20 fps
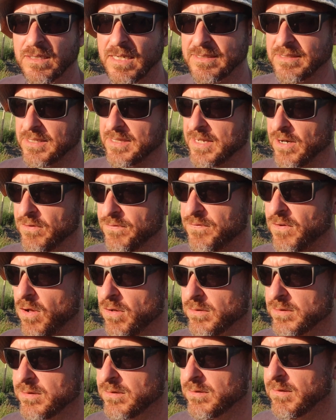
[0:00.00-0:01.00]
Is it their
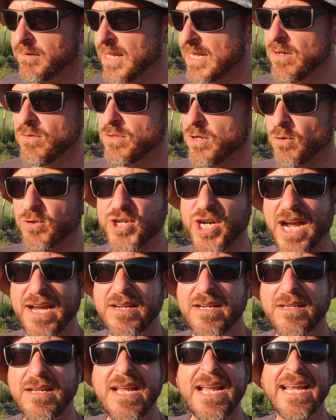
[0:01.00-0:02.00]
fault? They don't know
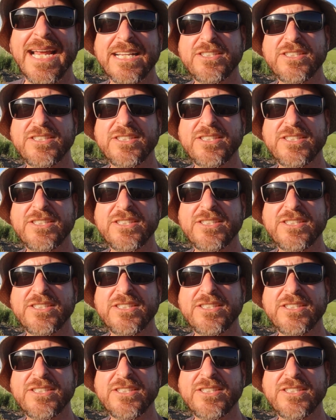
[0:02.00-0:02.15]
China.